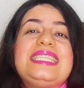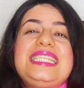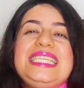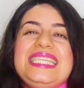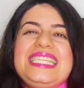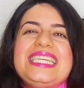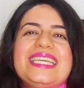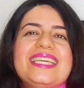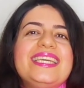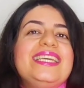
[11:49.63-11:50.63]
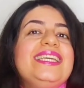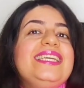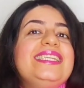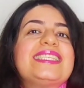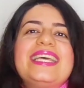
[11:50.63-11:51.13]
Teeny
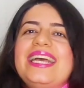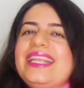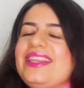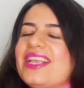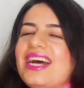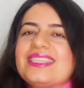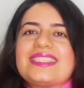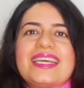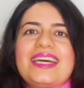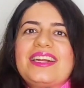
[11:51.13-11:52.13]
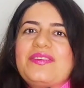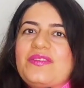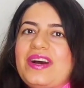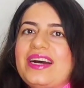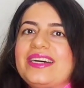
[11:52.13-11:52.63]
is another
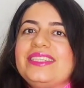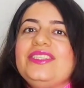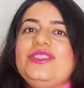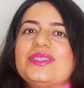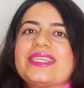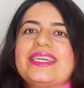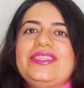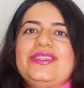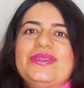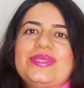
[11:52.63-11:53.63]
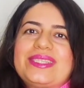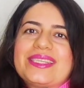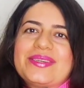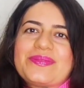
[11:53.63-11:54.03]
one you can use.